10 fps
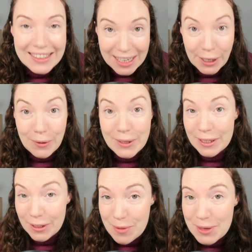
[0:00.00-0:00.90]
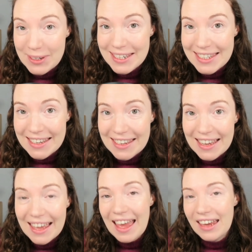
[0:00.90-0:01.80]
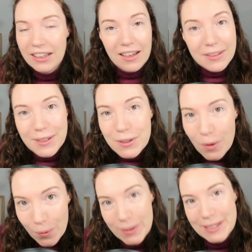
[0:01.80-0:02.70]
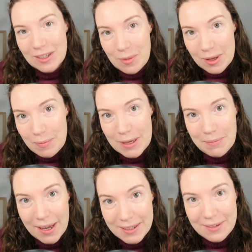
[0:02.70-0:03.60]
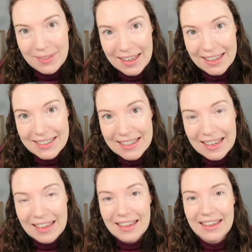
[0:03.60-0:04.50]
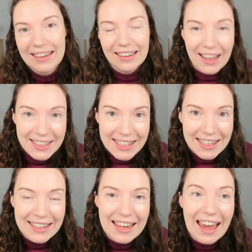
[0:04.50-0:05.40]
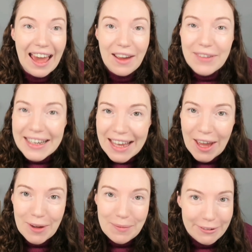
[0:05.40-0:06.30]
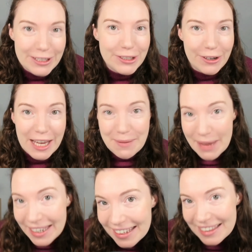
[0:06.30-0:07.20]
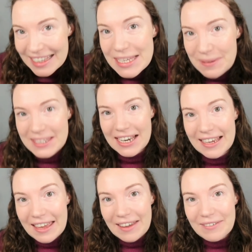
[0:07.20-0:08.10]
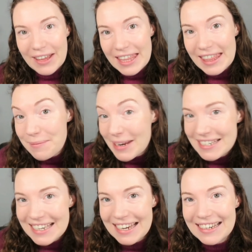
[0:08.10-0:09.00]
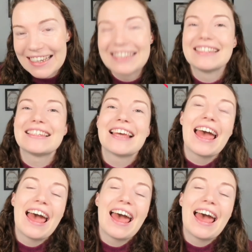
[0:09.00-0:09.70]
Django is a community, and Carlton's always going to be a big part of that. Carlton, I really hope you're enjoying making things with Django rather than maintaining it.